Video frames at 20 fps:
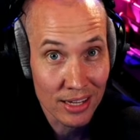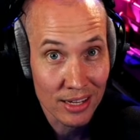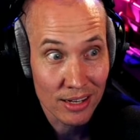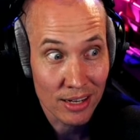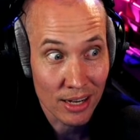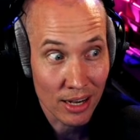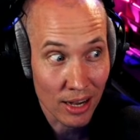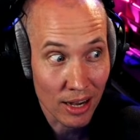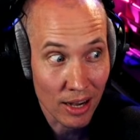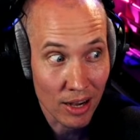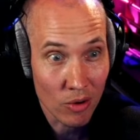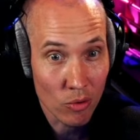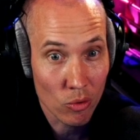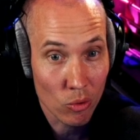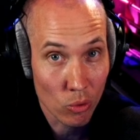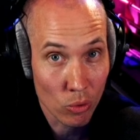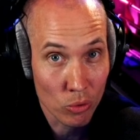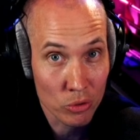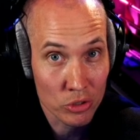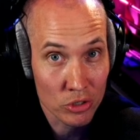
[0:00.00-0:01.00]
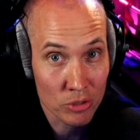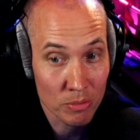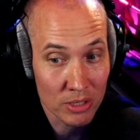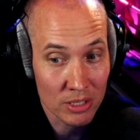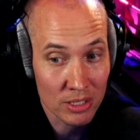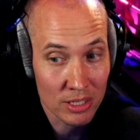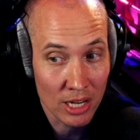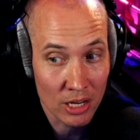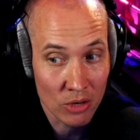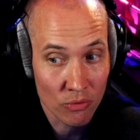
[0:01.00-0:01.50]
How awesome
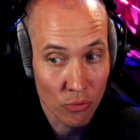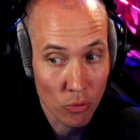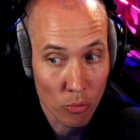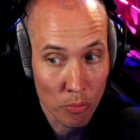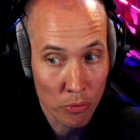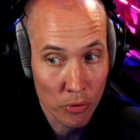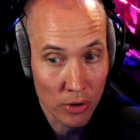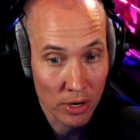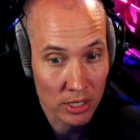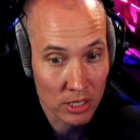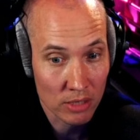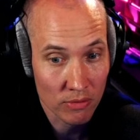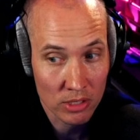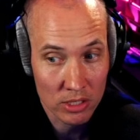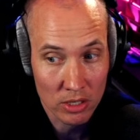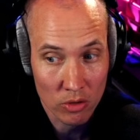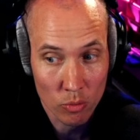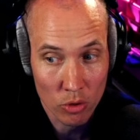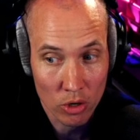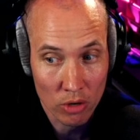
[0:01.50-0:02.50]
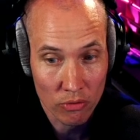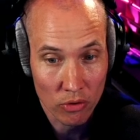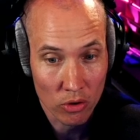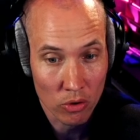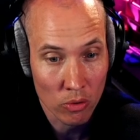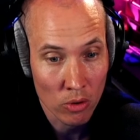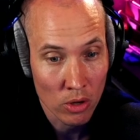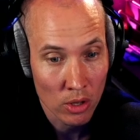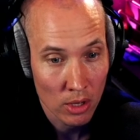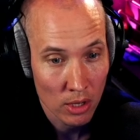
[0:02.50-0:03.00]
is that for productivity and workflow?